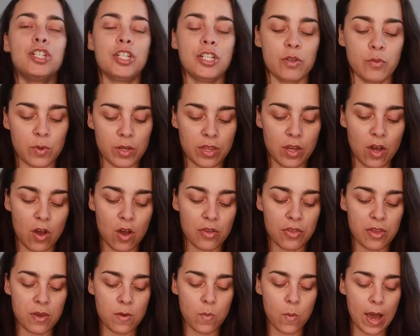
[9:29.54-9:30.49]
here with all
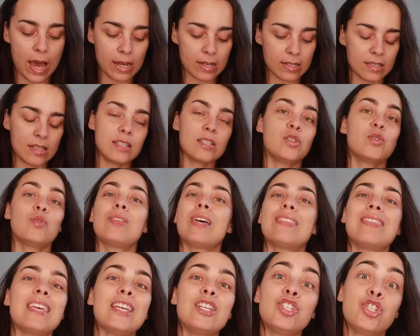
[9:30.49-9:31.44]
the waxes so
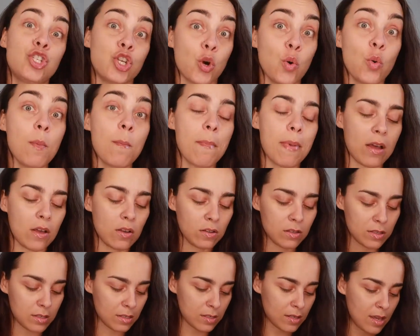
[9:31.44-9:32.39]
that they don't
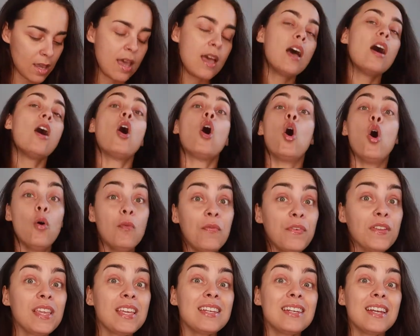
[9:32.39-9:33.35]
melt.
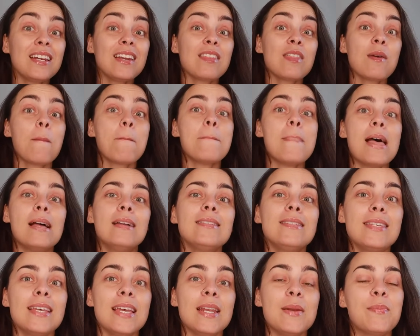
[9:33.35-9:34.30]
Hopefully none of them
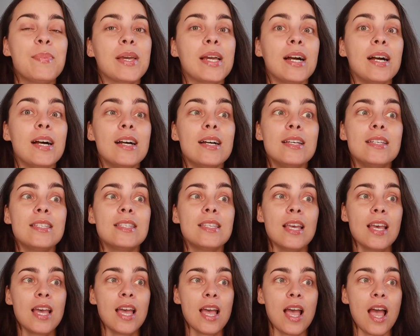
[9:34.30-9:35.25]
melted because
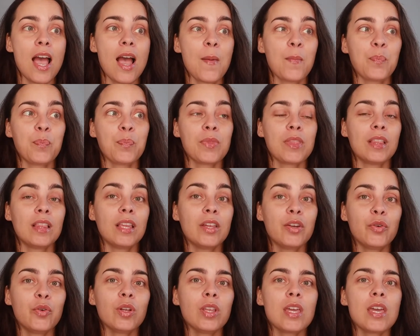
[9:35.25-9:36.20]

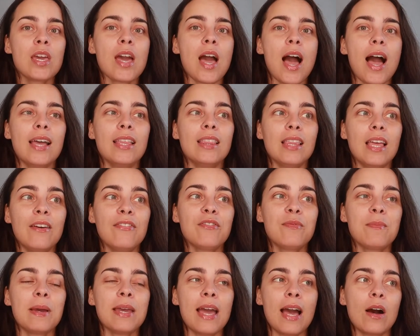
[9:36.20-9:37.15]
Literally, I left
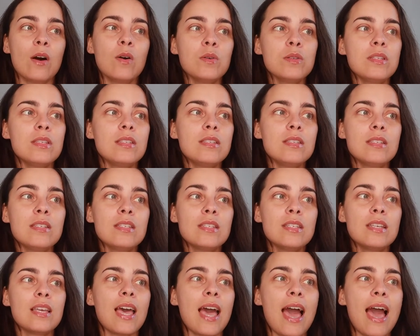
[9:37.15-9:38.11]
my house
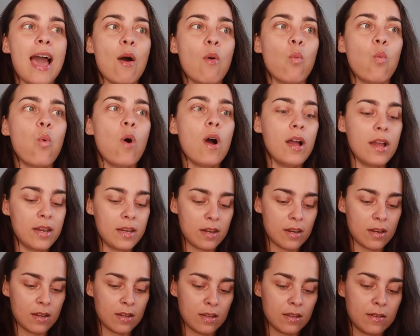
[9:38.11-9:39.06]
at
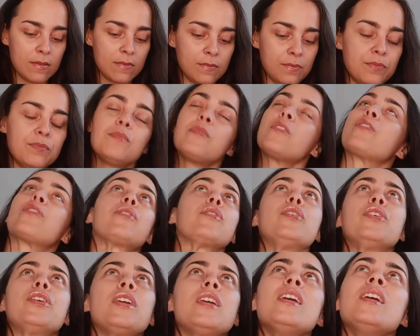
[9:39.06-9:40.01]

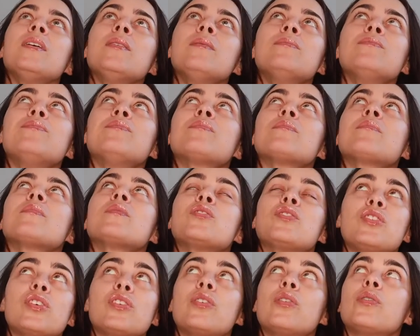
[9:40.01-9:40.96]
1.30
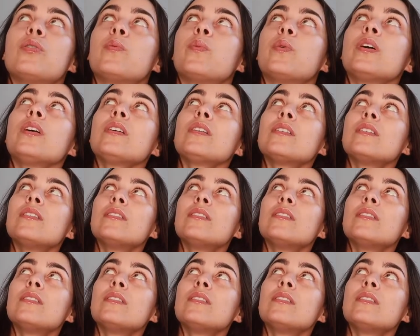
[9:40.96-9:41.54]
to go to work